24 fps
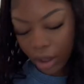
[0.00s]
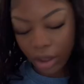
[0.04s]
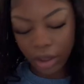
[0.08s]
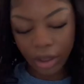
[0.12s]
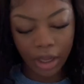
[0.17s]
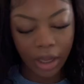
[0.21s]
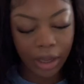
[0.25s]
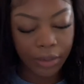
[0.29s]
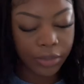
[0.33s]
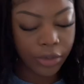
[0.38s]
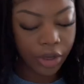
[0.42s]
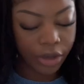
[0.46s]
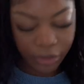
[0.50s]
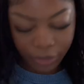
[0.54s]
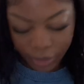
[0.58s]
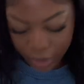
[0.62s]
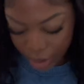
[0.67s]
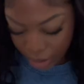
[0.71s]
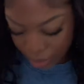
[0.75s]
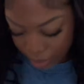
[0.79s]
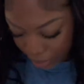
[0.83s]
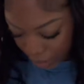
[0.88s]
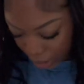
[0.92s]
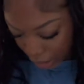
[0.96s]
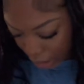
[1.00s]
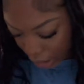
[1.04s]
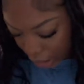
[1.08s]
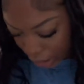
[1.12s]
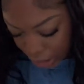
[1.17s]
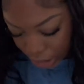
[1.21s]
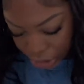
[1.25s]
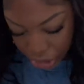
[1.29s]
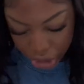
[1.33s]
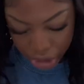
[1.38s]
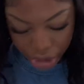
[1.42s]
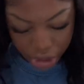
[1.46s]
I'm going with the
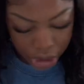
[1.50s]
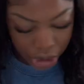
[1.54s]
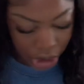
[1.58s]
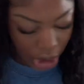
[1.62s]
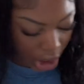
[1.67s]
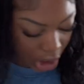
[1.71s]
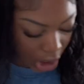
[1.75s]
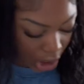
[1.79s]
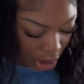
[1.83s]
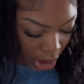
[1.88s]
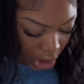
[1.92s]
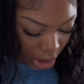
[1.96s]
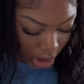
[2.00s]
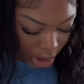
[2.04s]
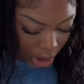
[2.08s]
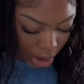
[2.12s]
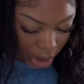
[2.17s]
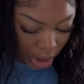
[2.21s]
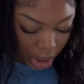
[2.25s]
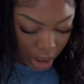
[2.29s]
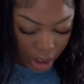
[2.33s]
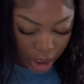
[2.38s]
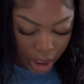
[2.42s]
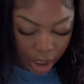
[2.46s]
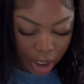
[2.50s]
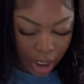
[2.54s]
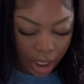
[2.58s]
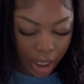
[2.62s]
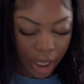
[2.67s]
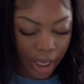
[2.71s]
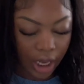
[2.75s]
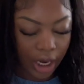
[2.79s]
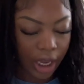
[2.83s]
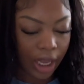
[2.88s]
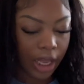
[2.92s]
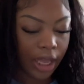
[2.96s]
blush.
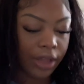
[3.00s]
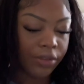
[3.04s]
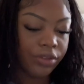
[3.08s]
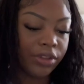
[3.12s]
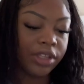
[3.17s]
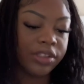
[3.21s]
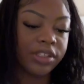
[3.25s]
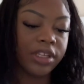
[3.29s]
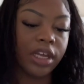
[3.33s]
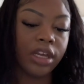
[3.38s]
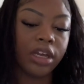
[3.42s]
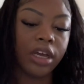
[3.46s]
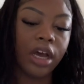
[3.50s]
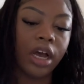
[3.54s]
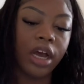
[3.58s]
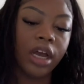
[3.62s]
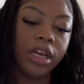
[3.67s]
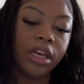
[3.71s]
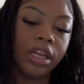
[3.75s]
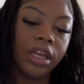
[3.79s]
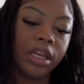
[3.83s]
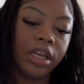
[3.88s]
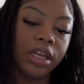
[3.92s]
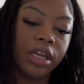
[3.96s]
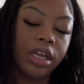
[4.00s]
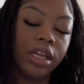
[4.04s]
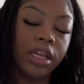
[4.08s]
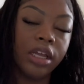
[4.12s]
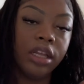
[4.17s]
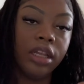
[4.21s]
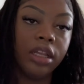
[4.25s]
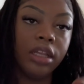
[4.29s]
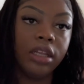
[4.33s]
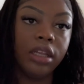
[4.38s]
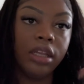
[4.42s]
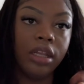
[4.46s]
And I have this iconic
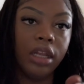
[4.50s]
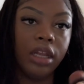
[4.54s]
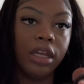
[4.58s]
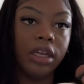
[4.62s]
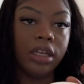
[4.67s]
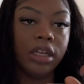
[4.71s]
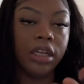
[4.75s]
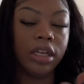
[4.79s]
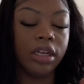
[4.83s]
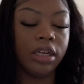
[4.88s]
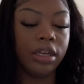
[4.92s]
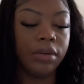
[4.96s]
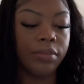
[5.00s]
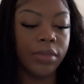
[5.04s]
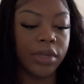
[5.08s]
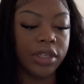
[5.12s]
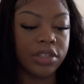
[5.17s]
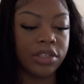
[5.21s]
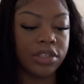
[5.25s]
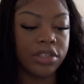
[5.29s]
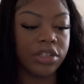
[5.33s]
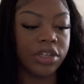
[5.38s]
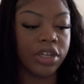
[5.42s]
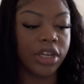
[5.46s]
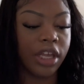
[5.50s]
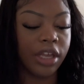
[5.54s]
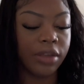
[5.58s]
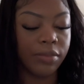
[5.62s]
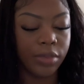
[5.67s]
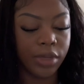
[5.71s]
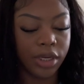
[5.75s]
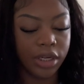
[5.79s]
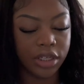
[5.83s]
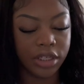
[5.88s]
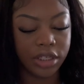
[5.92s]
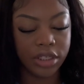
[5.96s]
London. My sister gave
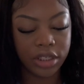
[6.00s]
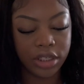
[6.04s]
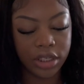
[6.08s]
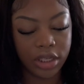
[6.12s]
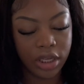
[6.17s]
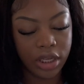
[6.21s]
me this.